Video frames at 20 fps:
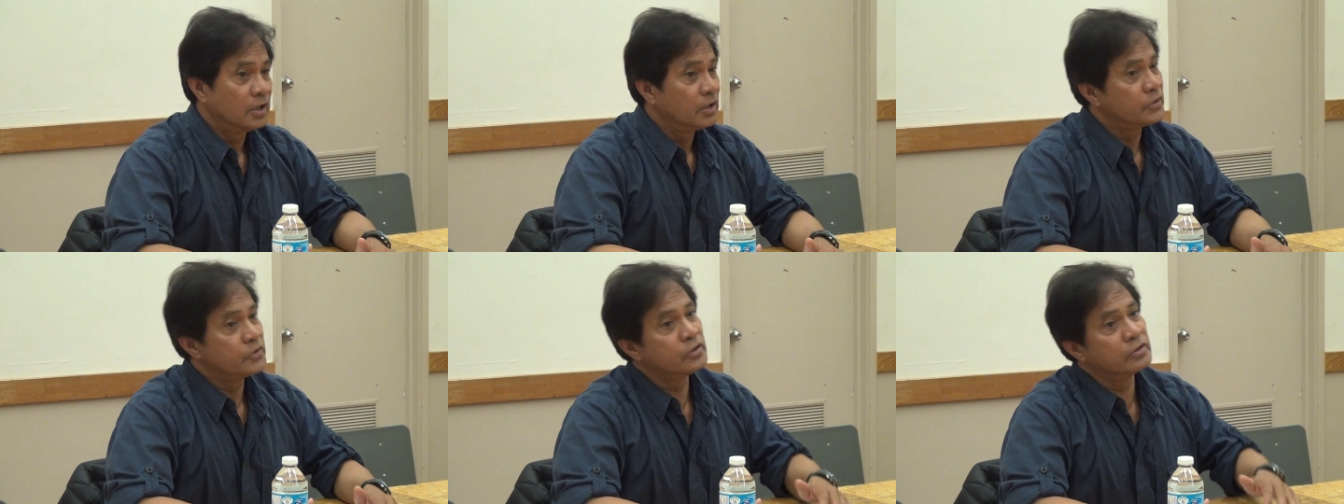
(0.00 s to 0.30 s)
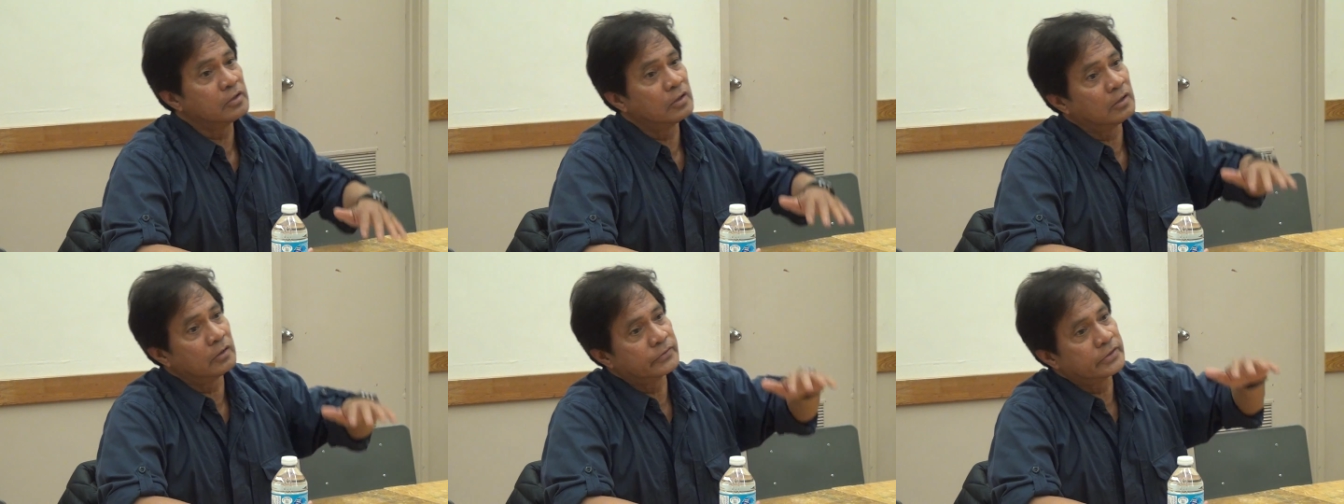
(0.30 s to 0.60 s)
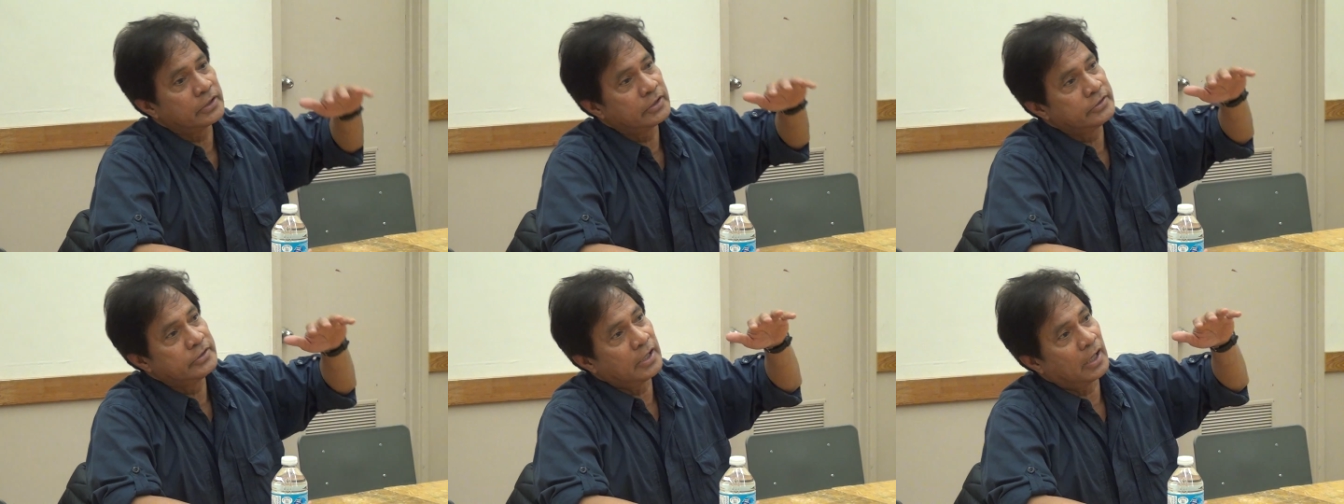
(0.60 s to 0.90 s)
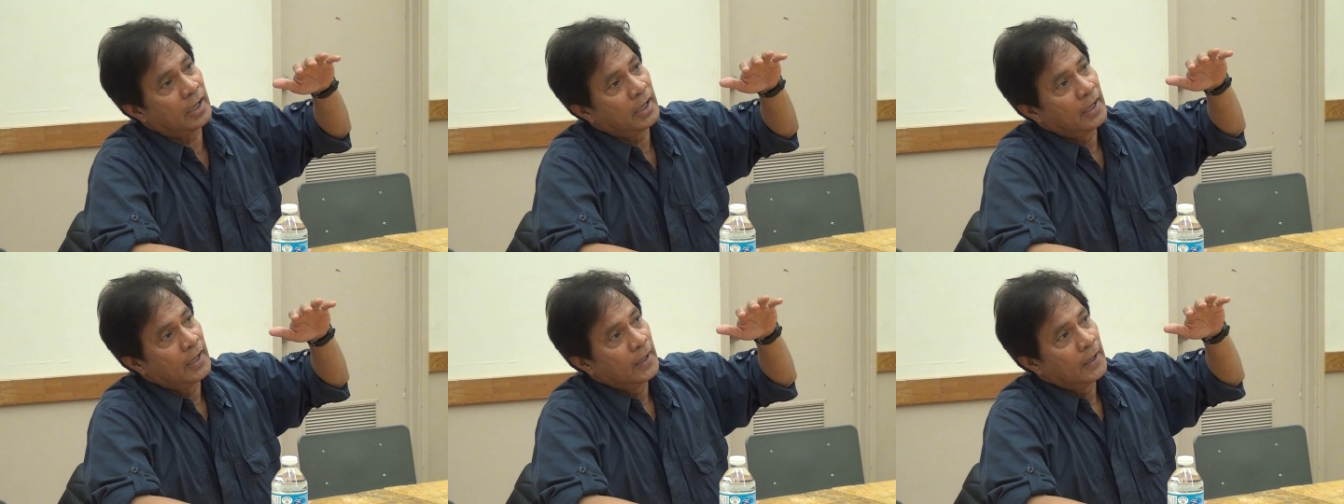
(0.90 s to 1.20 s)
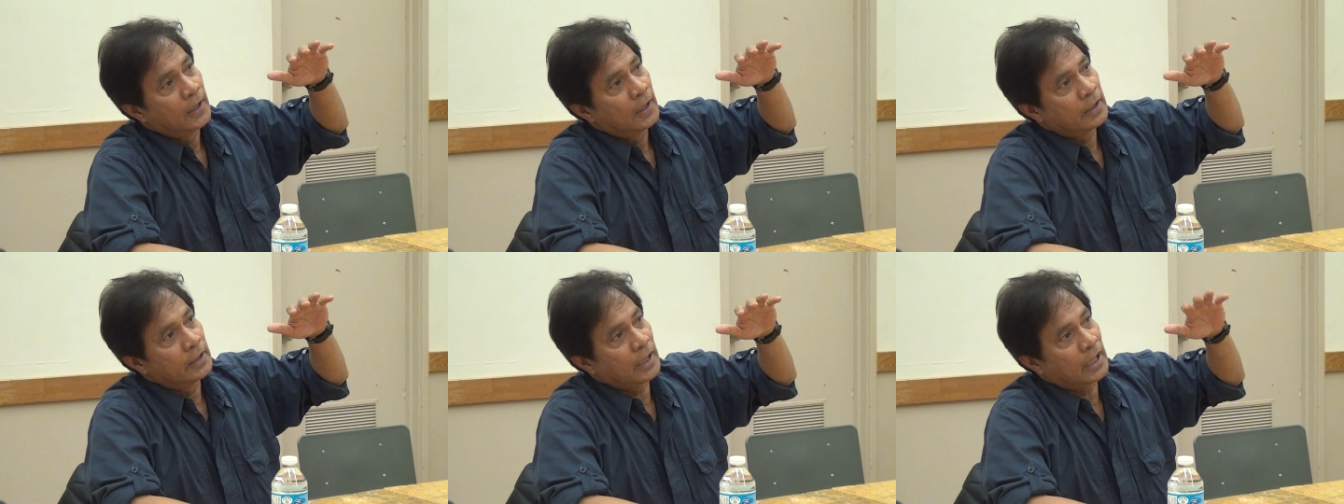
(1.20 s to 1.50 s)
You know, the
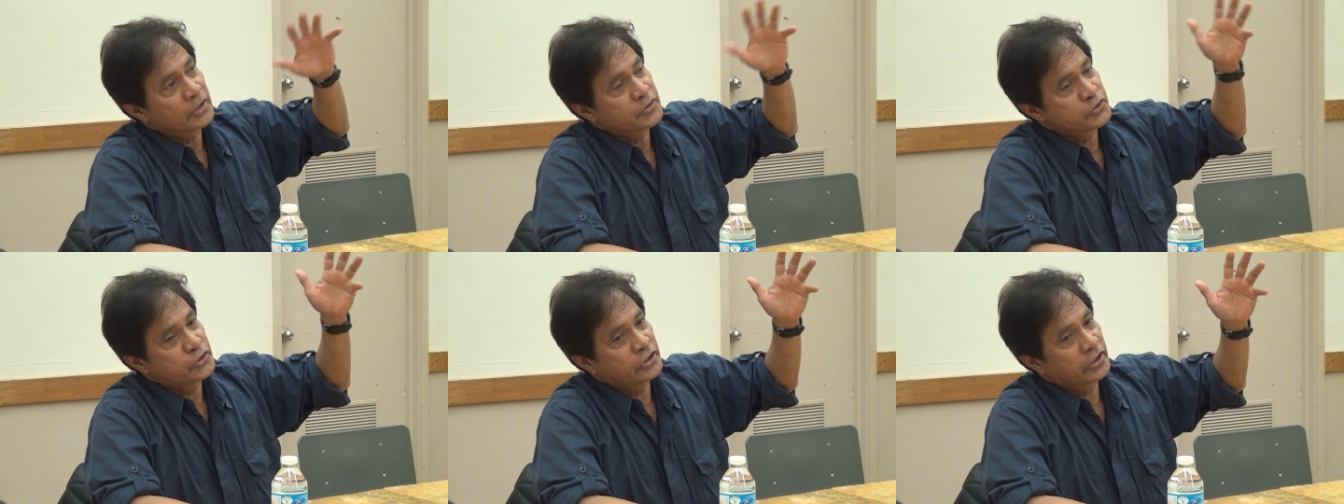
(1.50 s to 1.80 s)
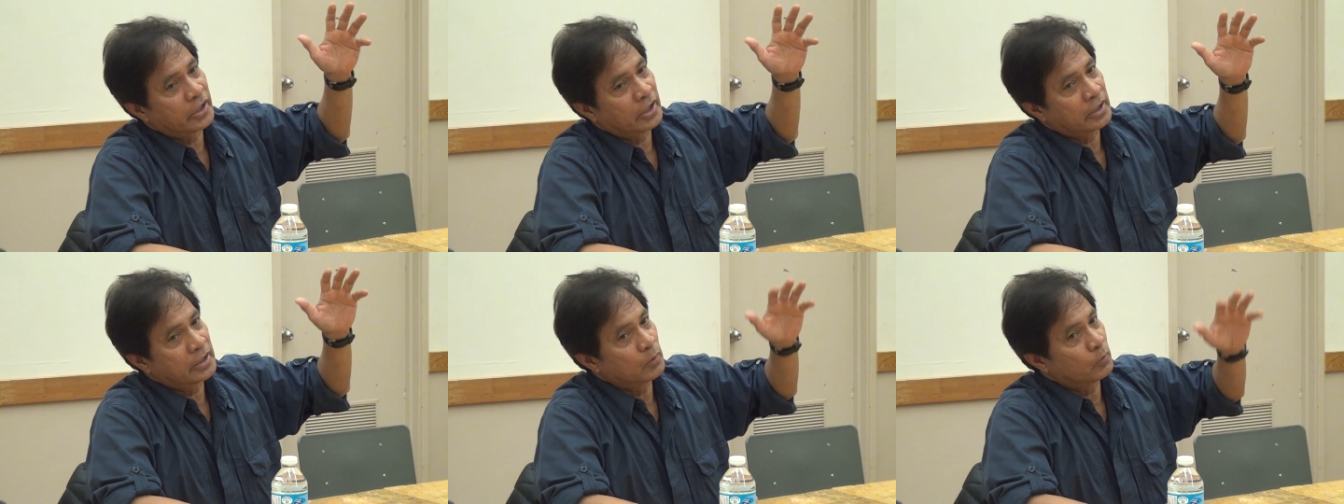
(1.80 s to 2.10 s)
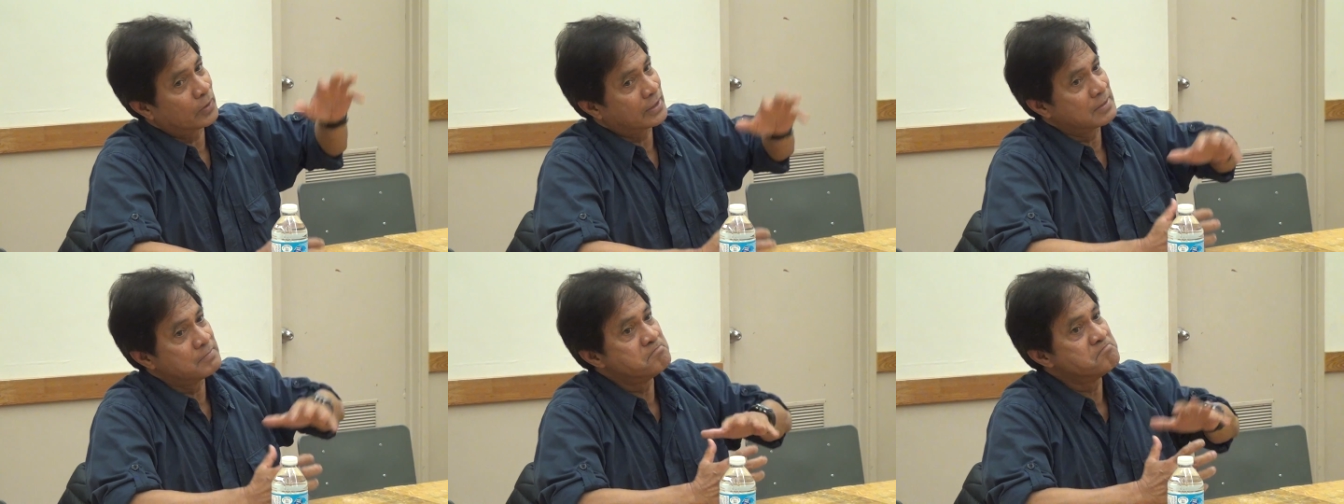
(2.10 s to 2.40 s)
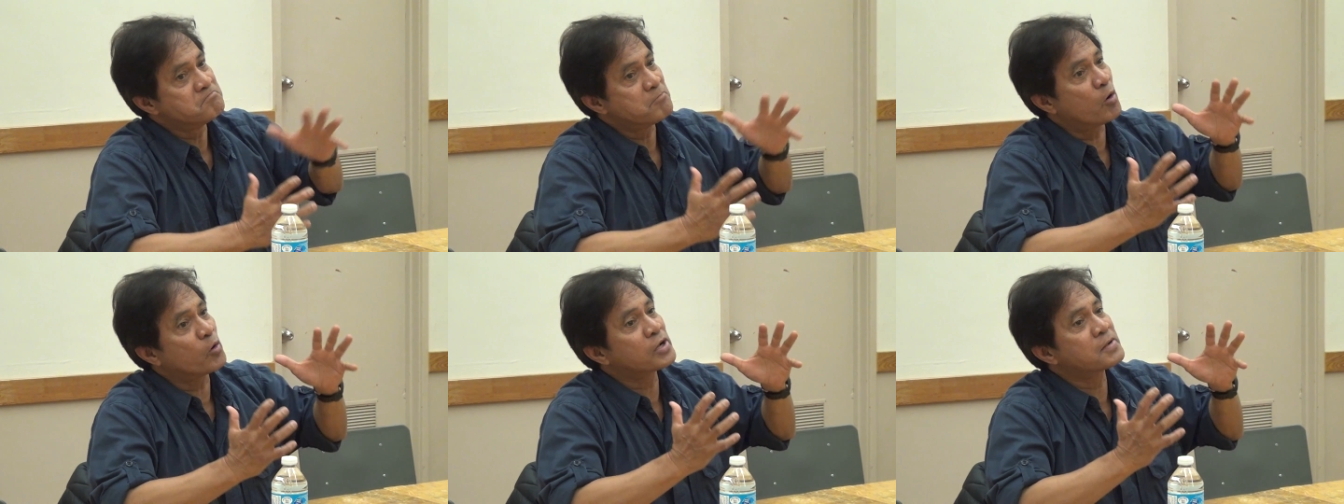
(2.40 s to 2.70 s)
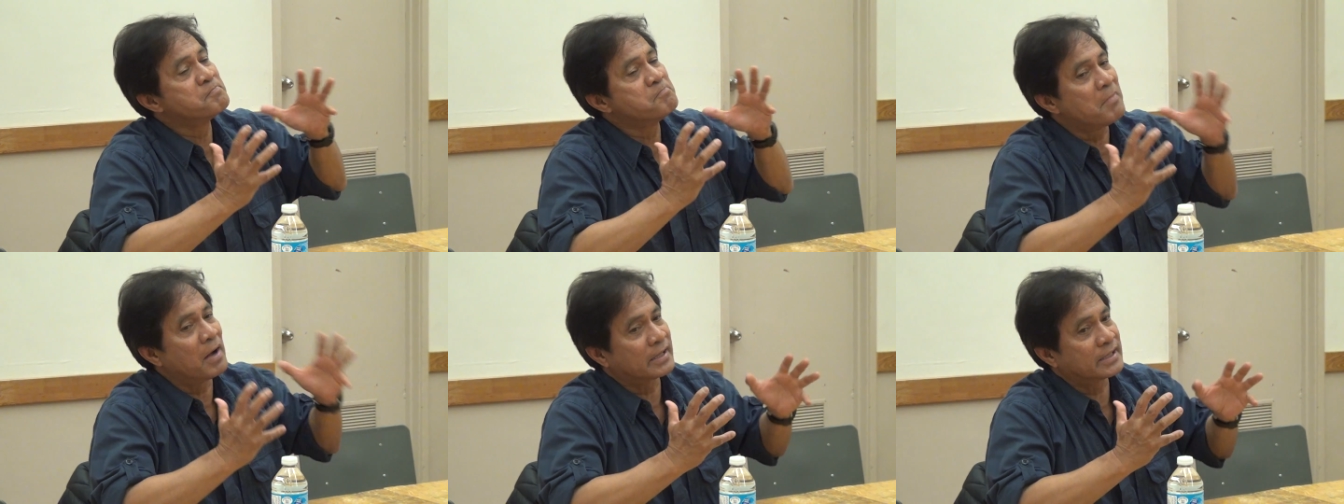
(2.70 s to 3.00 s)
Last year there was
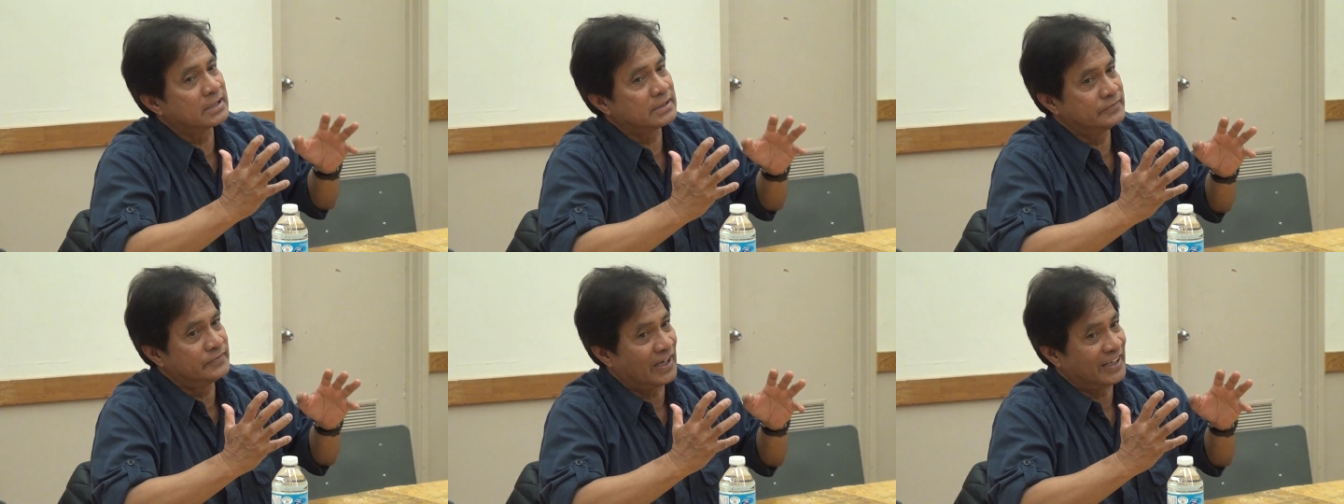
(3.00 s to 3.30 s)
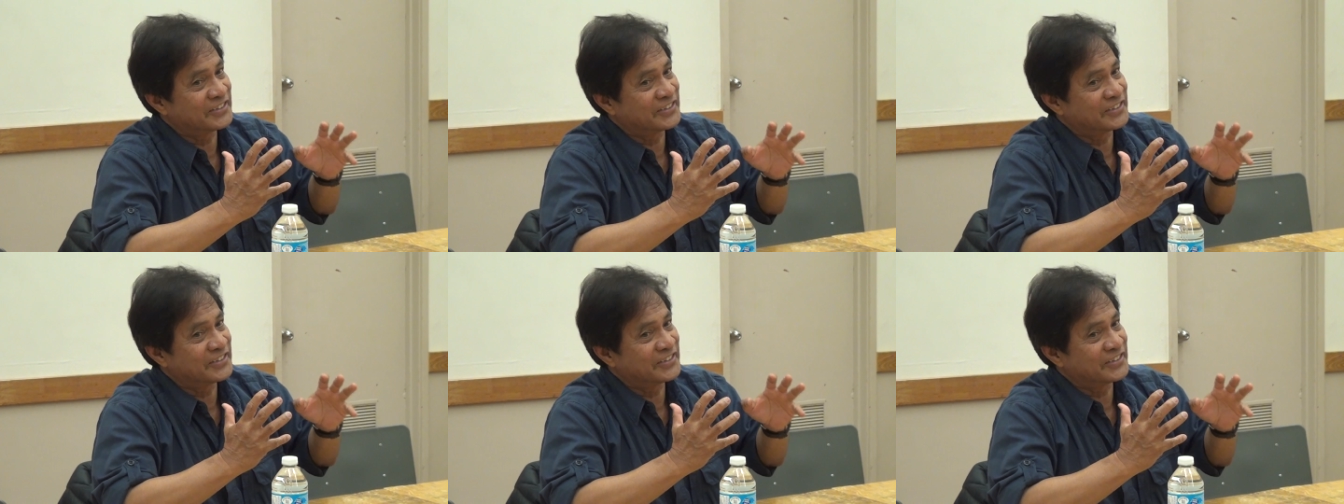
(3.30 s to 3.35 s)
most massive